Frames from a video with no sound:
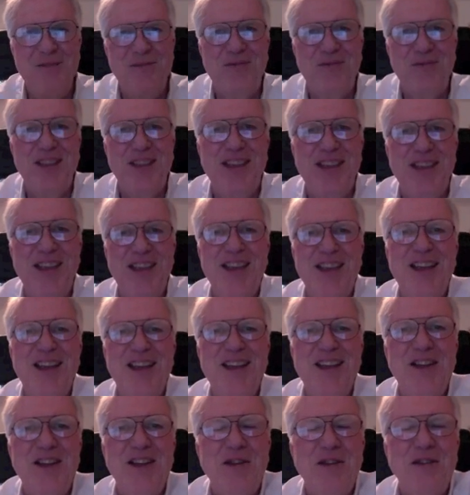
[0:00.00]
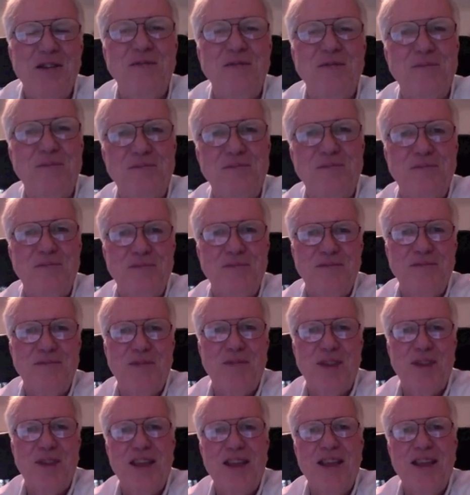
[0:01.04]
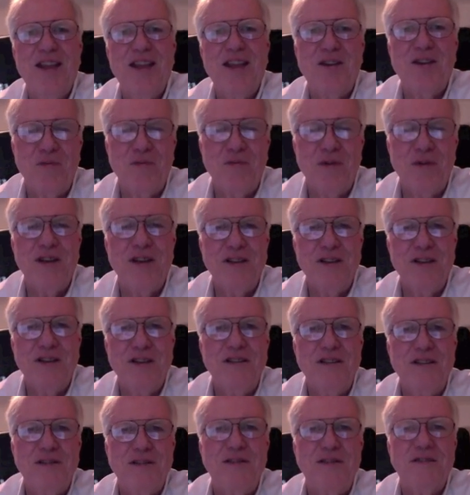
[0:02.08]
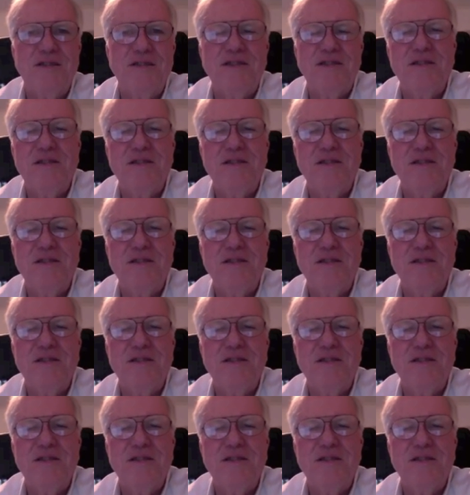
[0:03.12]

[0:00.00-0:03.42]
Yeah, right. Yeah, you can simplify it for consumers.